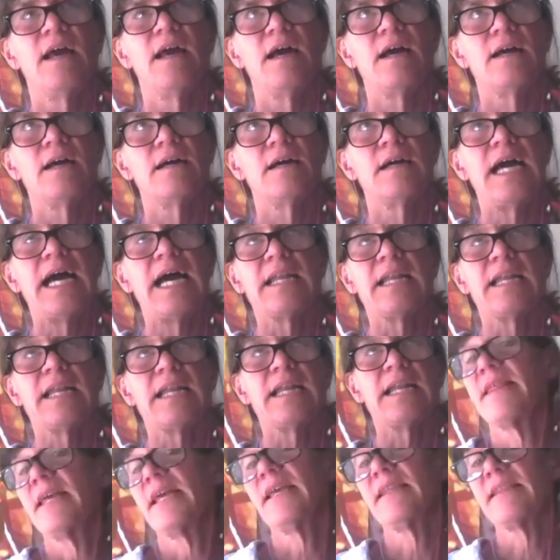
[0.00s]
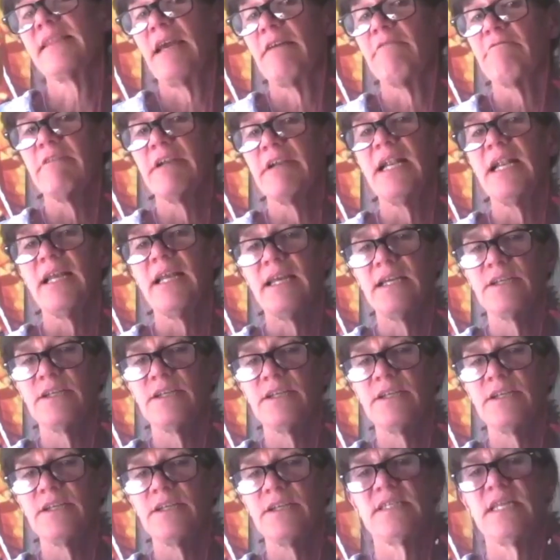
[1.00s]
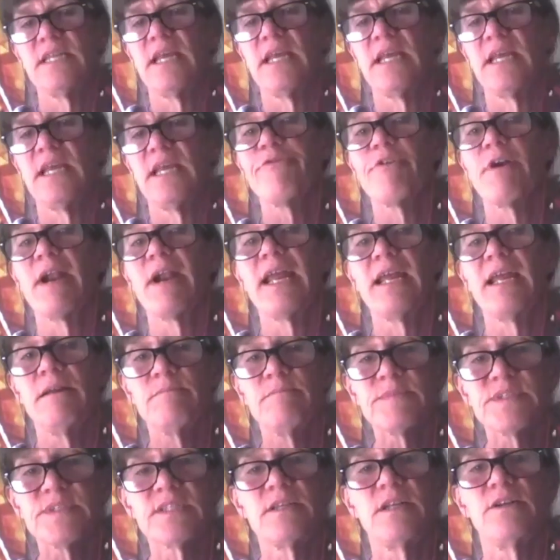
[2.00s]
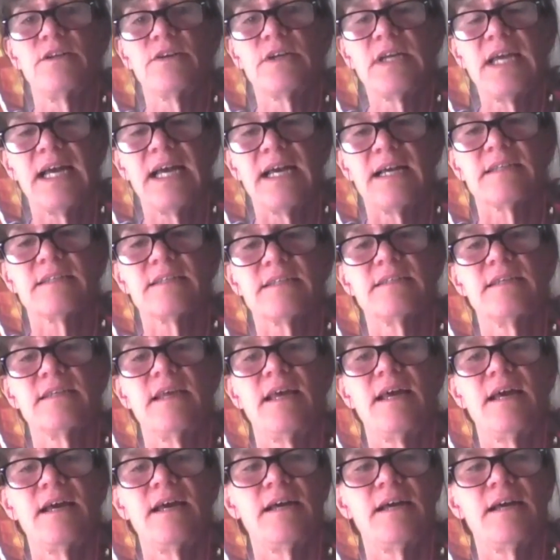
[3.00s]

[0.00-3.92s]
Uh, and I think they're really interesting frames to look at.